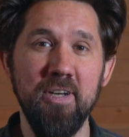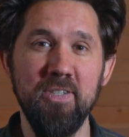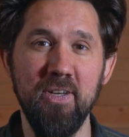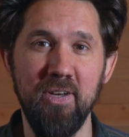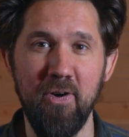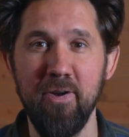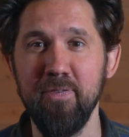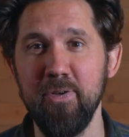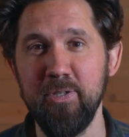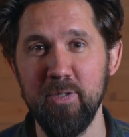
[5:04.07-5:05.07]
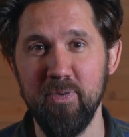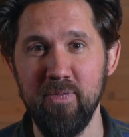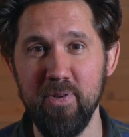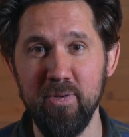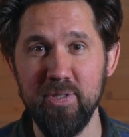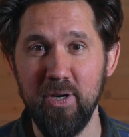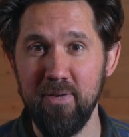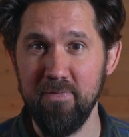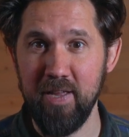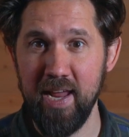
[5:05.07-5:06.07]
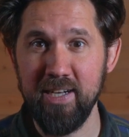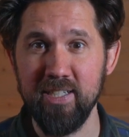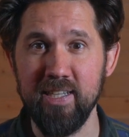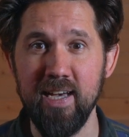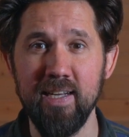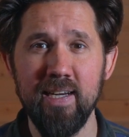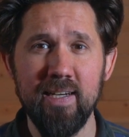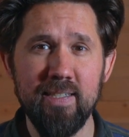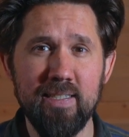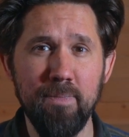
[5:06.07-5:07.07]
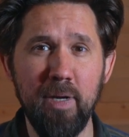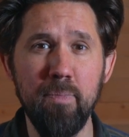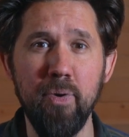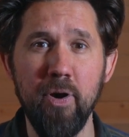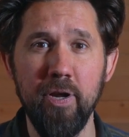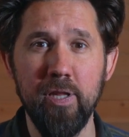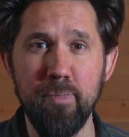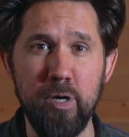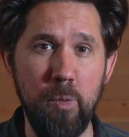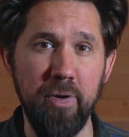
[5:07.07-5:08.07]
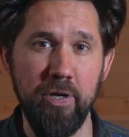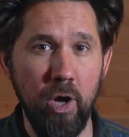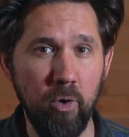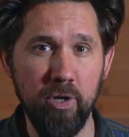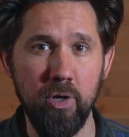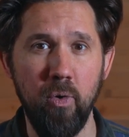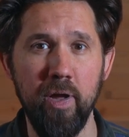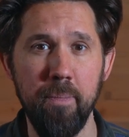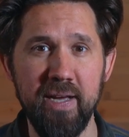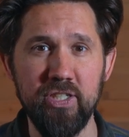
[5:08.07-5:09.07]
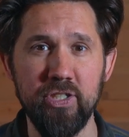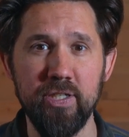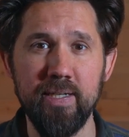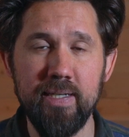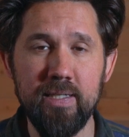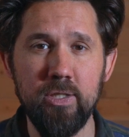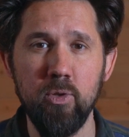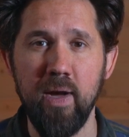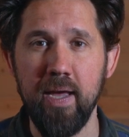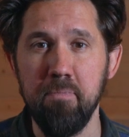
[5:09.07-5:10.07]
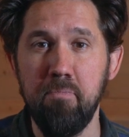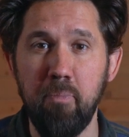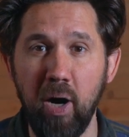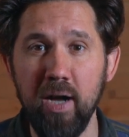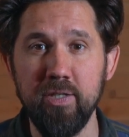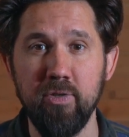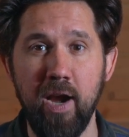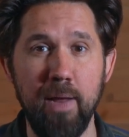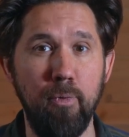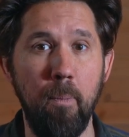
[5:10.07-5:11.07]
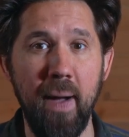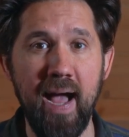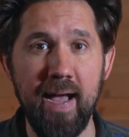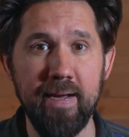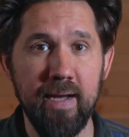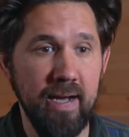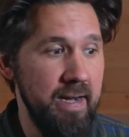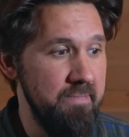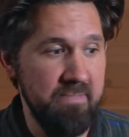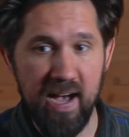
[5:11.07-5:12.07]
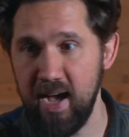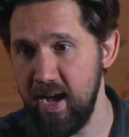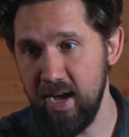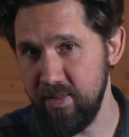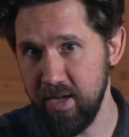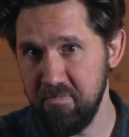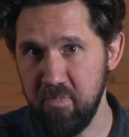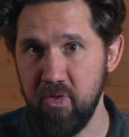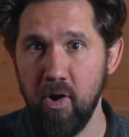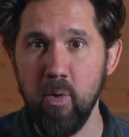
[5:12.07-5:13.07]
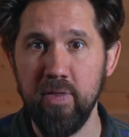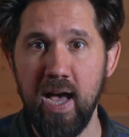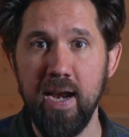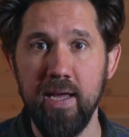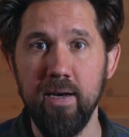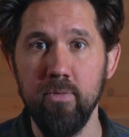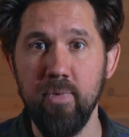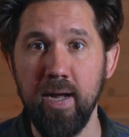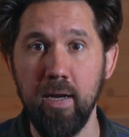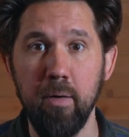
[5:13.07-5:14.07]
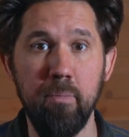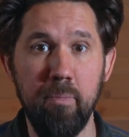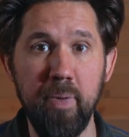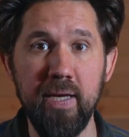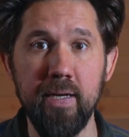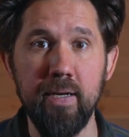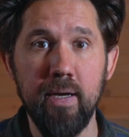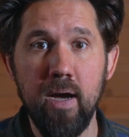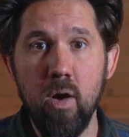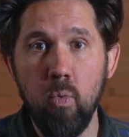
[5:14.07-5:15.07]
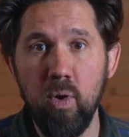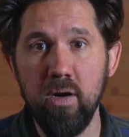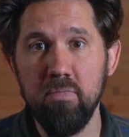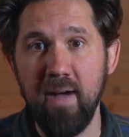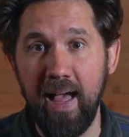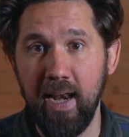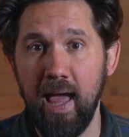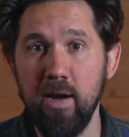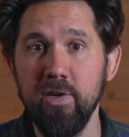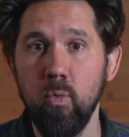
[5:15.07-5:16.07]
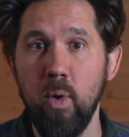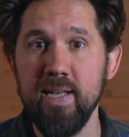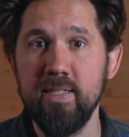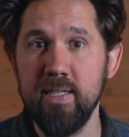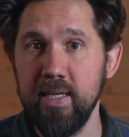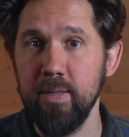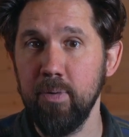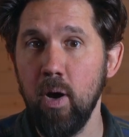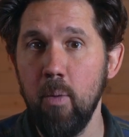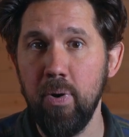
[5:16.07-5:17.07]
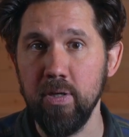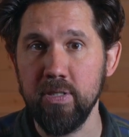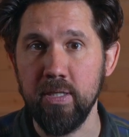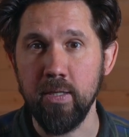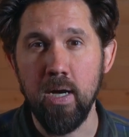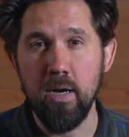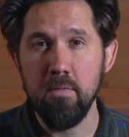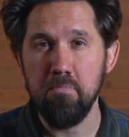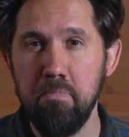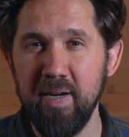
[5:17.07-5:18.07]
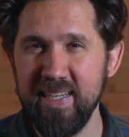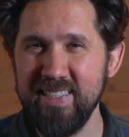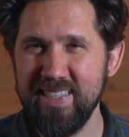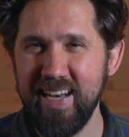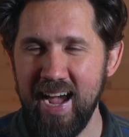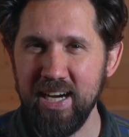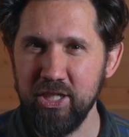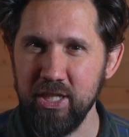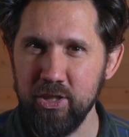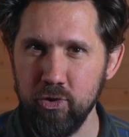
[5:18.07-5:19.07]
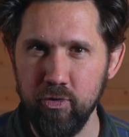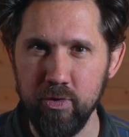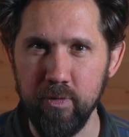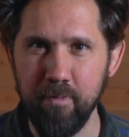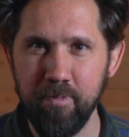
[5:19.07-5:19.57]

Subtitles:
to a lot of YouTube reviews of the Nature's Head, simply putting the poop and coconut coir mixture into a biodegradable bag and then throwing that in a regular bin will allow your waste to keep composting. But is that actually true?